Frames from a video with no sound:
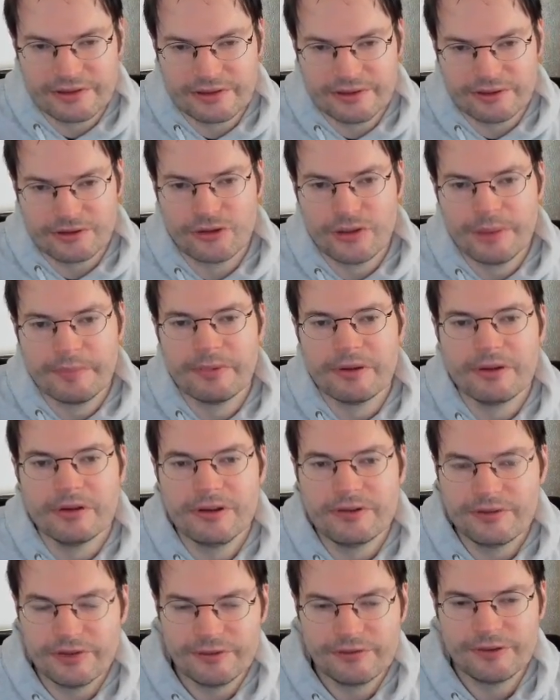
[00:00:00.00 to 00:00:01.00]
triple
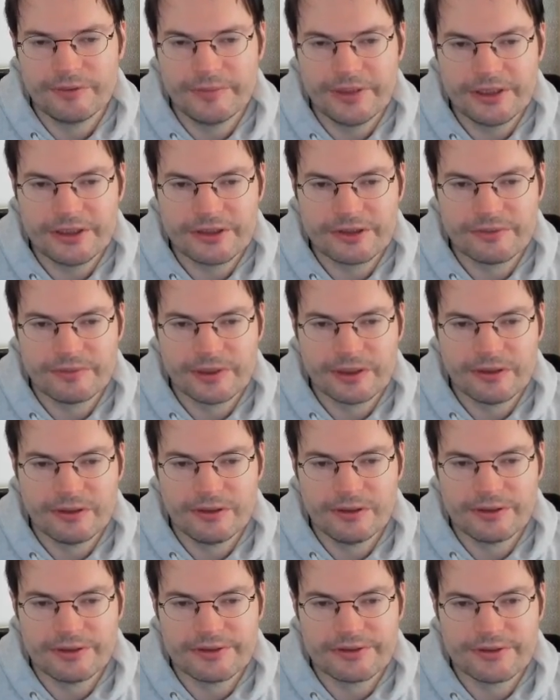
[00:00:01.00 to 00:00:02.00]
of information. We
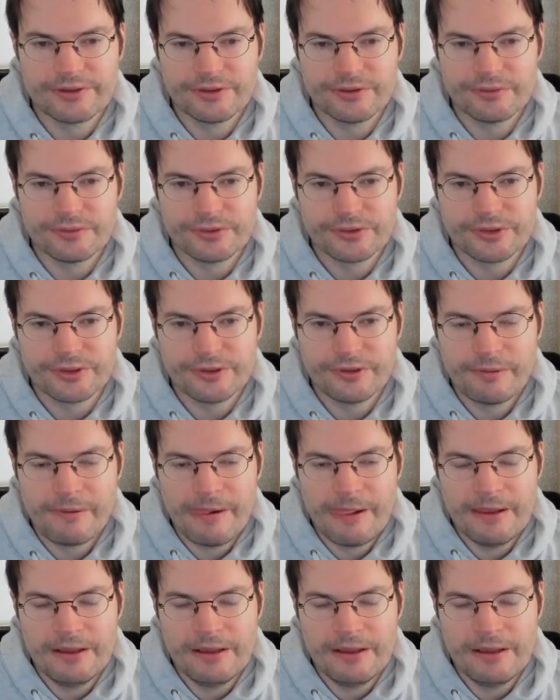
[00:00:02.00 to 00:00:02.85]
call this a user,